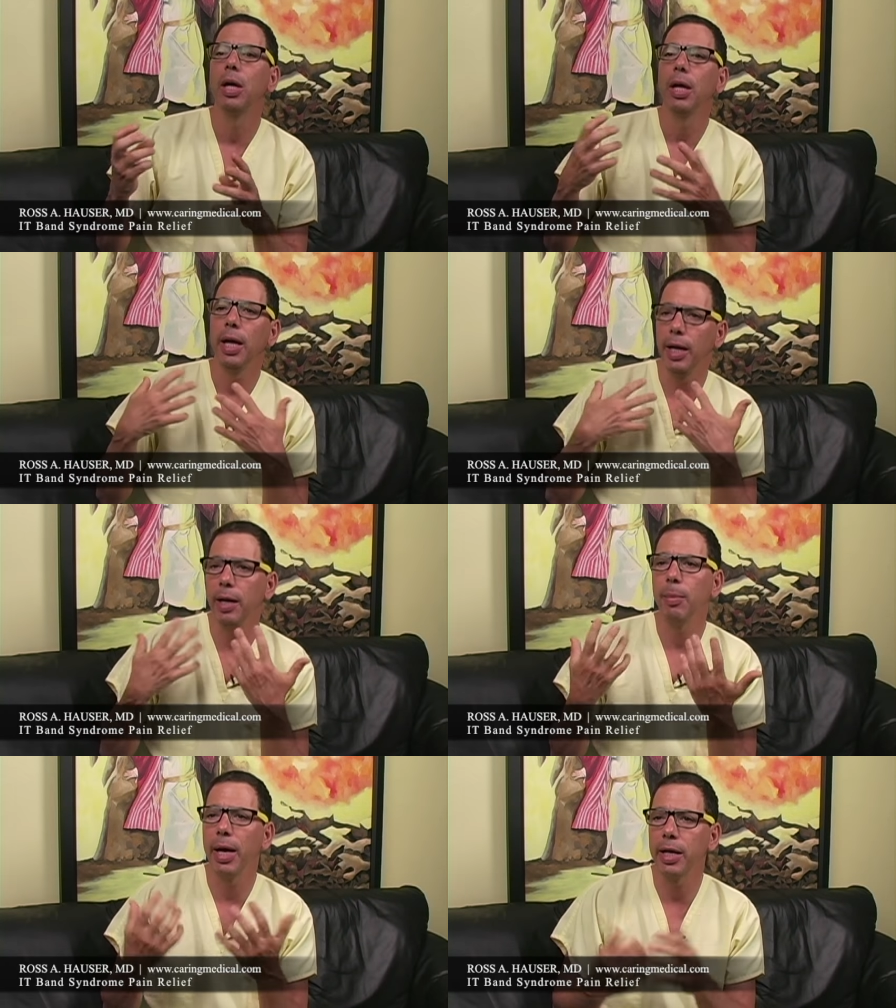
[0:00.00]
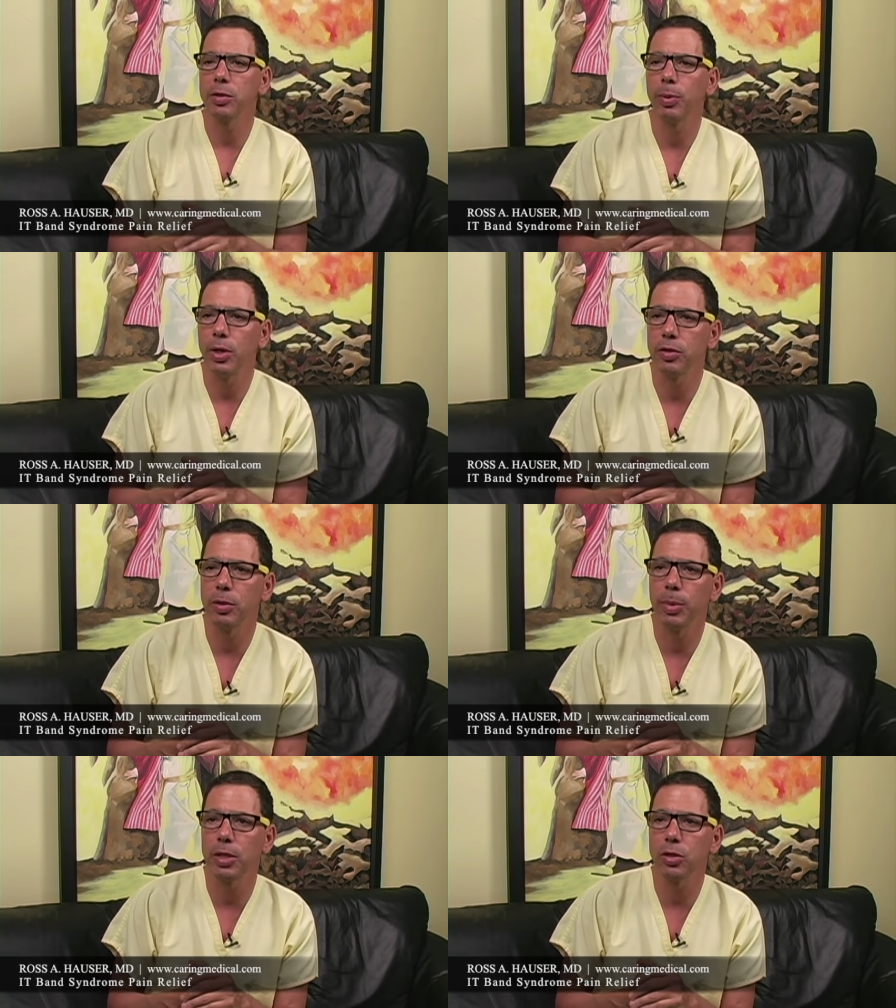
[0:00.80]
and in my experience, the
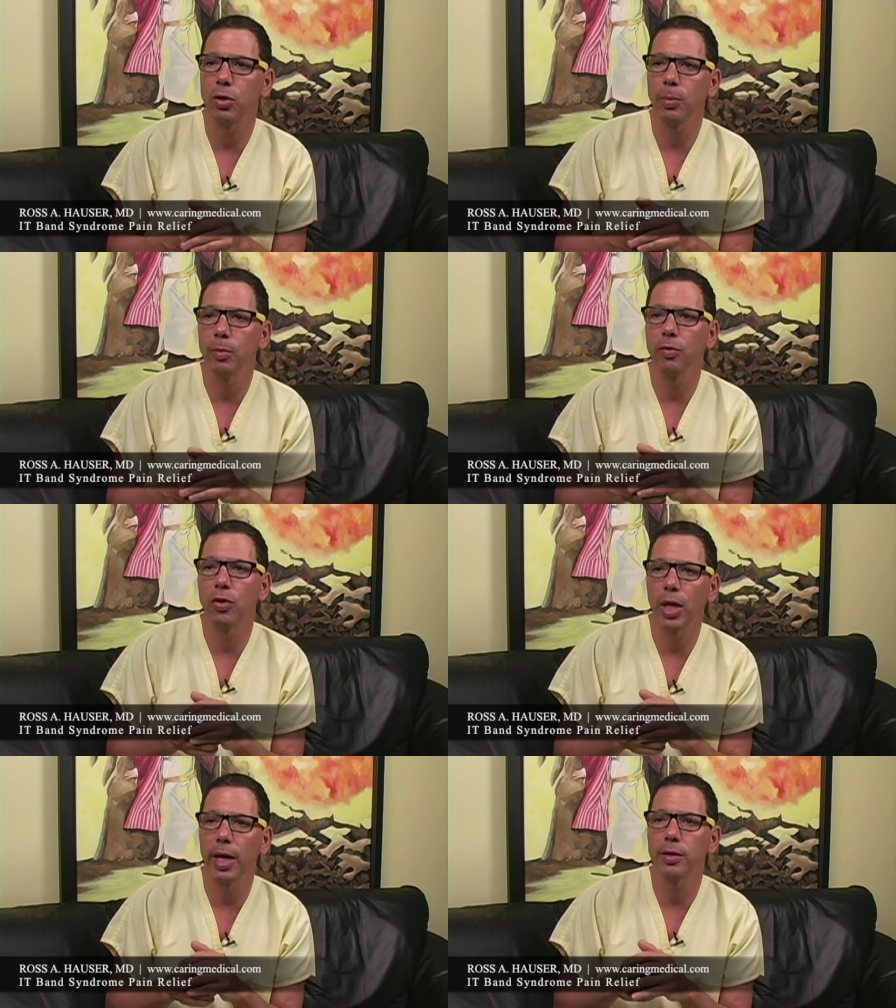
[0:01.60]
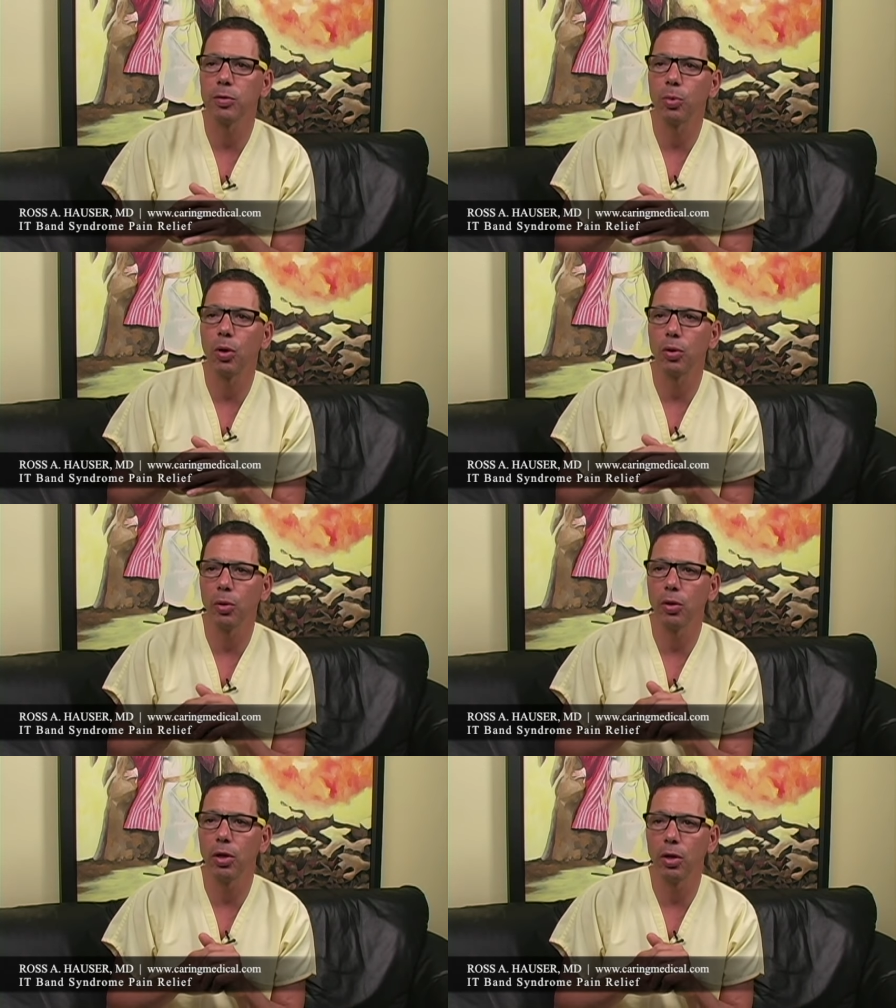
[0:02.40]
best treatment for that is
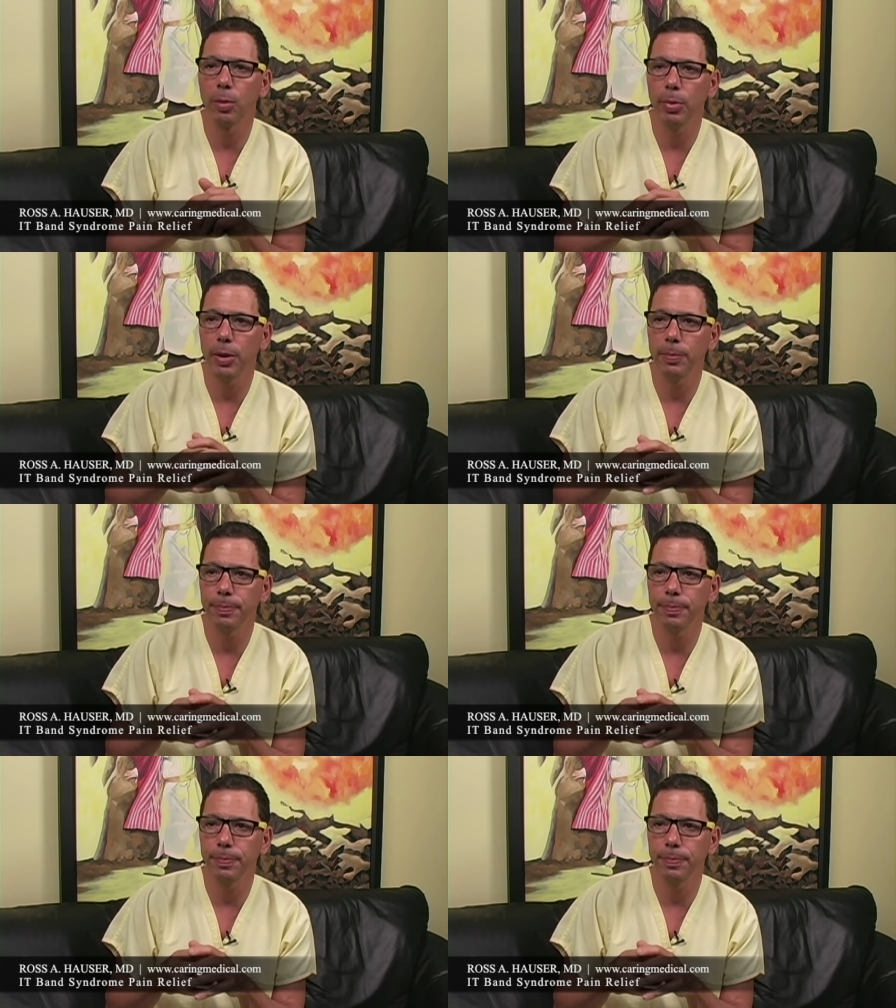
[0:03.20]
prolotherapy.